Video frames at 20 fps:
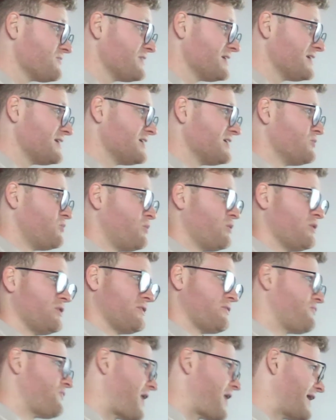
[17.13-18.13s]
a video,
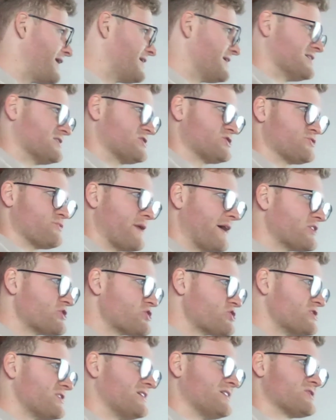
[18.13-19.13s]
you find a
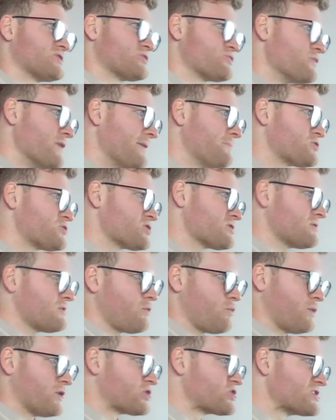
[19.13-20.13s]
strategy description,
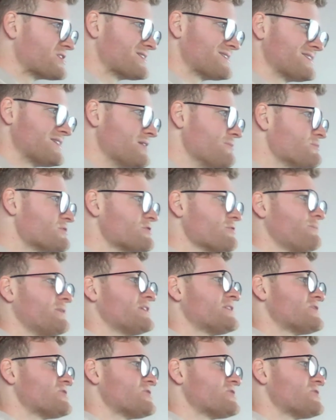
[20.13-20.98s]
which seems to be